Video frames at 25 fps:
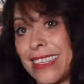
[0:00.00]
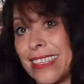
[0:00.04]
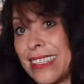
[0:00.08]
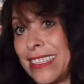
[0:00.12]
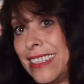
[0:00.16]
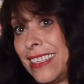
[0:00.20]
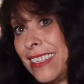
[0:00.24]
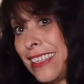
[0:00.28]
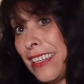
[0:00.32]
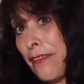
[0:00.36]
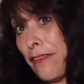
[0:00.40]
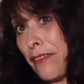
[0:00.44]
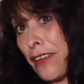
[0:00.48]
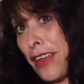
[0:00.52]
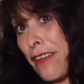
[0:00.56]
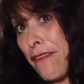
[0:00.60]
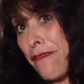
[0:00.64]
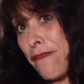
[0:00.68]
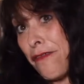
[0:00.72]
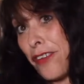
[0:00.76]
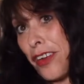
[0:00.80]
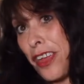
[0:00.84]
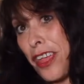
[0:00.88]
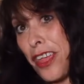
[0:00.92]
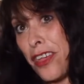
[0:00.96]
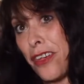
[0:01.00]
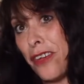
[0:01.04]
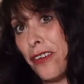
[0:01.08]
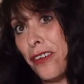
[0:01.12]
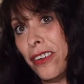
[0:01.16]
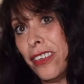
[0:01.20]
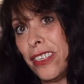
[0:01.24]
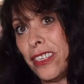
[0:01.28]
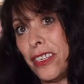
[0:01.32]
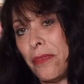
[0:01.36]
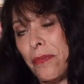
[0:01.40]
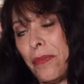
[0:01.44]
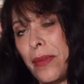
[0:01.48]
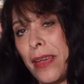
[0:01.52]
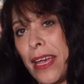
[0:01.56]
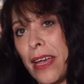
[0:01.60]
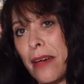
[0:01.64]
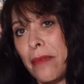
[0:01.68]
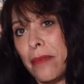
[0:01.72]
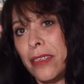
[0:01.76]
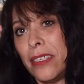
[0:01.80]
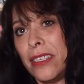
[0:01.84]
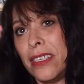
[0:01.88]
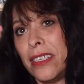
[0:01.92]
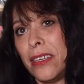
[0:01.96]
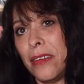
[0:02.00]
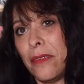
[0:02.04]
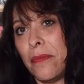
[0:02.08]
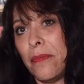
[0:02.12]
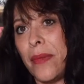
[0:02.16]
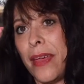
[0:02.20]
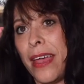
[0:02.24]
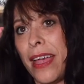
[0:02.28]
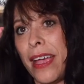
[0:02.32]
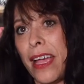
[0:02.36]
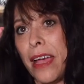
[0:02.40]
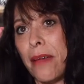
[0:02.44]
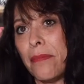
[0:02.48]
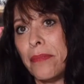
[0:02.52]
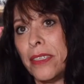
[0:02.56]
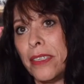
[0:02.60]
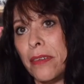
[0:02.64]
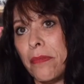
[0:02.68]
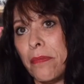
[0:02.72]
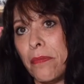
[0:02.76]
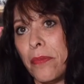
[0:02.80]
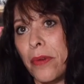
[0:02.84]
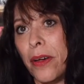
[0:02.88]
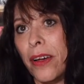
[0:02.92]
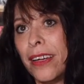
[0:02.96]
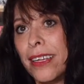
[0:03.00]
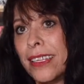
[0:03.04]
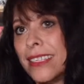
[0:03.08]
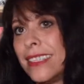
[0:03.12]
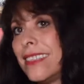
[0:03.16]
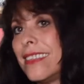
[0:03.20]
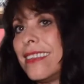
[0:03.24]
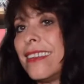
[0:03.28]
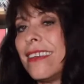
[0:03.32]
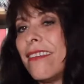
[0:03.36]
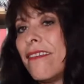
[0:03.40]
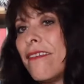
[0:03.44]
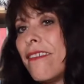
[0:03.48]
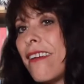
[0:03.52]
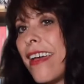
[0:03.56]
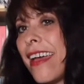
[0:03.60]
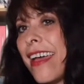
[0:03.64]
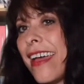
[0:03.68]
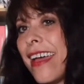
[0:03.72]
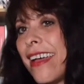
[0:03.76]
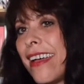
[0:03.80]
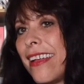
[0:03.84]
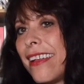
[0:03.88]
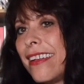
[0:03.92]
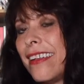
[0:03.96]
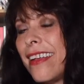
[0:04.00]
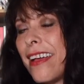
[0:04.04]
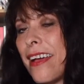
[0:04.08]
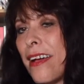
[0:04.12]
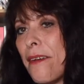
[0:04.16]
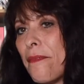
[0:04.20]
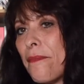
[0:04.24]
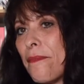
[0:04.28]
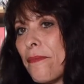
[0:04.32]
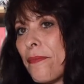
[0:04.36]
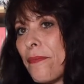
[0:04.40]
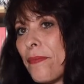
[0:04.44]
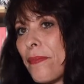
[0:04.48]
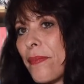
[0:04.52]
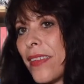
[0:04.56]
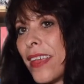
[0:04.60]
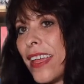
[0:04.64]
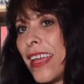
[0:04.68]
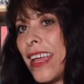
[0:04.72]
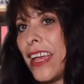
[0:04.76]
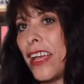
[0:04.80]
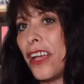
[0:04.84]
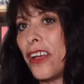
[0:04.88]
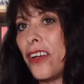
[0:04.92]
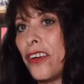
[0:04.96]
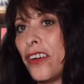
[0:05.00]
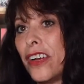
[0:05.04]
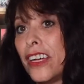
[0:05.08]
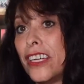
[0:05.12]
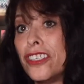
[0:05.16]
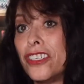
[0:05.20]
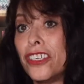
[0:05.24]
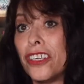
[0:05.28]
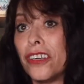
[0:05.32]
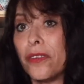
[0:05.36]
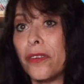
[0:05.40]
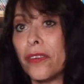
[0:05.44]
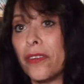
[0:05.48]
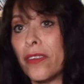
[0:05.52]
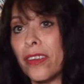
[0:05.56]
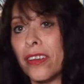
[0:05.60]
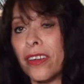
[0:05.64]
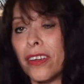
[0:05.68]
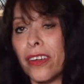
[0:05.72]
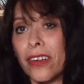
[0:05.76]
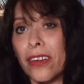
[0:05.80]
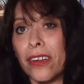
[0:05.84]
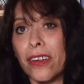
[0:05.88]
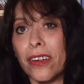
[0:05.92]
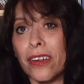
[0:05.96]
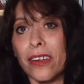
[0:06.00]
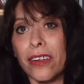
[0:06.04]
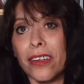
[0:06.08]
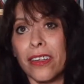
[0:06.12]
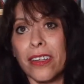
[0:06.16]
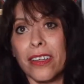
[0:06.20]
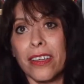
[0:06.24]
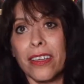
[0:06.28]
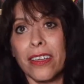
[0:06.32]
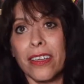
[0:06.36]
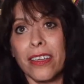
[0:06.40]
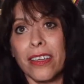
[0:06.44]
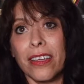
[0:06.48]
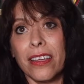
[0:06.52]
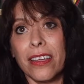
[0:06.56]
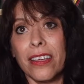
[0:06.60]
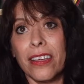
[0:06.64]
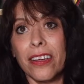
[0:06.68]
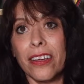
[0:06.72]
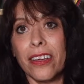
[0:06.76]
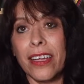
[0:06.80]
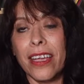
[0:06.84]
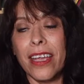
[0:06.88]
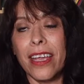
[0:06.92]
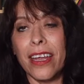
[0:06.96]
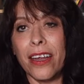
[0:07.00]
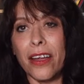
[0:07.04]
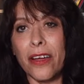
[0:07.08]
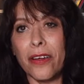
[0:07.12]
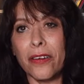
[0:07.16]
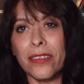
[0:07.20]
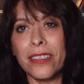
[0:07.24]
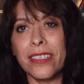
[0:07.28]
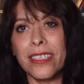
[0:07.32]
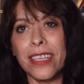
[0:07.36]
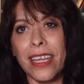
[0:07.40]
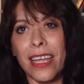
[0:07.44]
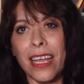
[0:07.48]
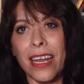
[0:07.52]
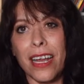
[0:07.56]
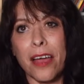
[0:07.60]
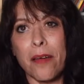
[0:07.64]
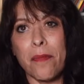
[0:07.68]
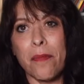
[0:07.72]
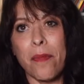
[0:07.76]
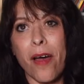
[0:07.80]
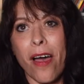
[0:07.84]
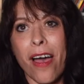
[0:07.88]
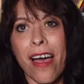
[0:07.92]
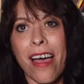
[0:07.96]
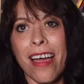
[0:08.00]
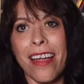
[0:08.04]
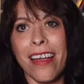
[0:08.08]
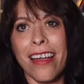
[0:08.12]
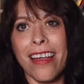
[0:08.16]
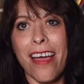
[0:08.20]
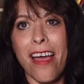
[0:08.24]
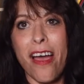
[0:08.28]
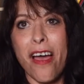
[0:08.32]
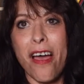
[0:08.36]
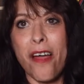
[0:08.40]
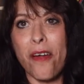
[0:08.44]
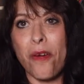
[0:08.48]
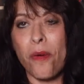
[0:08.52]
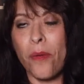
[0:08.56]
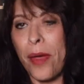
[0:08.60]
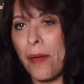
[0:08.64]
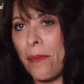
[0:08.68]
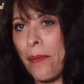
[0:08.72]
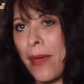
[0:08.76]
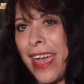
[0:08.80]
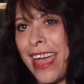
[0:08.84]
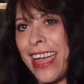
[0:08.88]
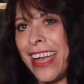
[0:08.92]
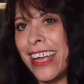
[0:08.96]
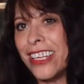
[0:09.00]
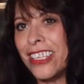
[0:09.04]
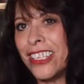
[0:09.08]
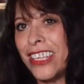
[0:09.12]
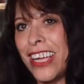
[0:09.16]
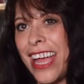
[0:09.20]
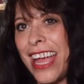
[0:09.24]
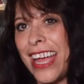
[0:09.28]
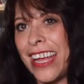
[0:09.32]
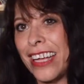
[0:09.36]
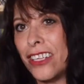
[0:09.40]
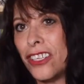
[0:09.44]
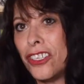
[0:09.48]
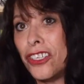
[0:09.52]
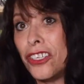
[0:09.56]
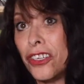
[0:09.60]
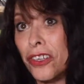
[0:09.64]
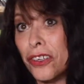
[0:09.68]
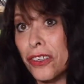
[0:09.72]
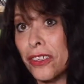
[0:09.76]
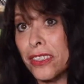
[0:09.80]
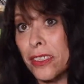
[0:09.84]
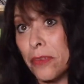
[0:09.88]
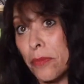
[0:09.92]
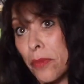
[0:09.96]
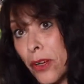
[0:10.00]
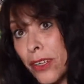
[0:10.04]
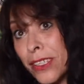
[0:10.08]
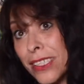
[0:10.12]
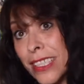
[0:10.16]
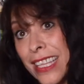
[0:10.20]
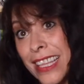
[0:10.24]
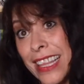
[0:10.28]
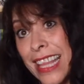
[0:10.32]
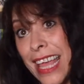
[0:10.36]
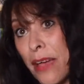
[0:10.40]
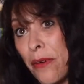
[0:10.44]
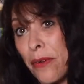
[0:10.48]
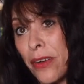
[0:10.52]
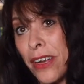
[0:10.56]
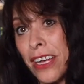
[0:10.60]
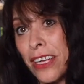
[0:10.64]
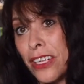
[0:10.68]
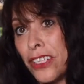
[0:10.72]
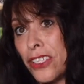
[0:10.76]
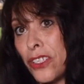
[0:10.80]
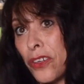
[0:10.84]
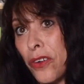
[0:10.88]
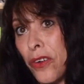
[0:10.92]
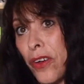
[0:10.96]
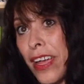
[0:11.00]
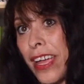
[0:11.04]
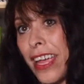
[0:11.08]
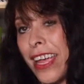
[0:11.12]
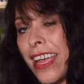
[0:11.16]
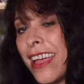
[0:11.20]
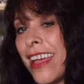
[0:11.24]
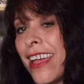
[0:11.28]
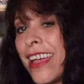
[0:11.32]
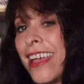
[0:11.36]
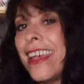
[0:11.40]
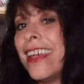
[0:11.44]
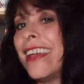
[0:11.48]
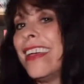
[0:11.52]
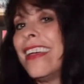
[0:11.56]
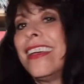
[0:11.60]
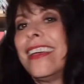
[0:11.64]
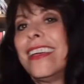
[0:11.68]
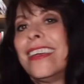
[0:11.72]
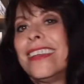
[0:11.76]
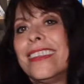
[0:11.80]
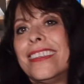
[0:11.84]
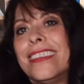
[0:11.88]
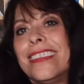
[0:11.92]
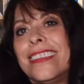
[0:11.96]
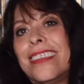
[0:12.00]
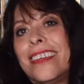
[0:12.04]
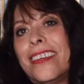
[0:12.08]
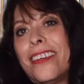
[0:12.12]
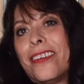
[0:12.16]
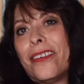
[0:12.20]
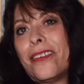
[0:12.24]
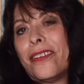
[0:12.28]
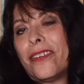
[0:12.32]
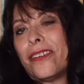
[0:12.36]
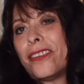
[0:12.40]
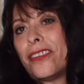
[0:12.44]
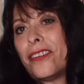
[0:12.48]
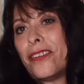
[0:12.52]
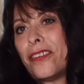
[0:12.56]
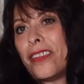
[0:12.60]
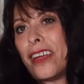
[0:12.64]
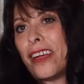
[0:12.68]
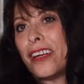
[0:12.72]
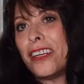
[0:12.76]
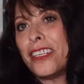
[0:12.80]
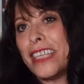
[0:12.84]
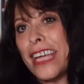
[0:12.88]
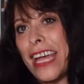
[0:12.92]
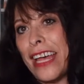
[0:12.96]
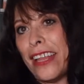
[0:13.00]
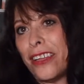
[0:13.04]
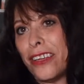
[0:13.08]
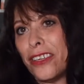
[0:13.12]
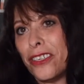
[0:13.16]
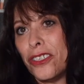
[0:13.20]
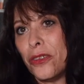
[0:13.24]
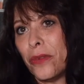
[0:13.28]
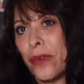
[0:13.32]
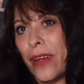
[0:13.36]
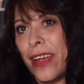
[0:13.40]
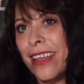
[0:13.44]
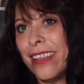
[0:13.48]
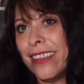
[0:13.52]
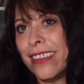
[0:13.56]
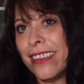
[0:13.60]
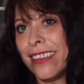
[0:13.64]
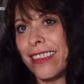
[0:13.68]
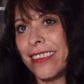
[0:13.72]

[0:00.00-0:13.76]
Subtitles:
delivery for you to be able to pick up some books and encourage your kiddos to get up on our webpage and choose the books that they would enjoy to do their challenge with.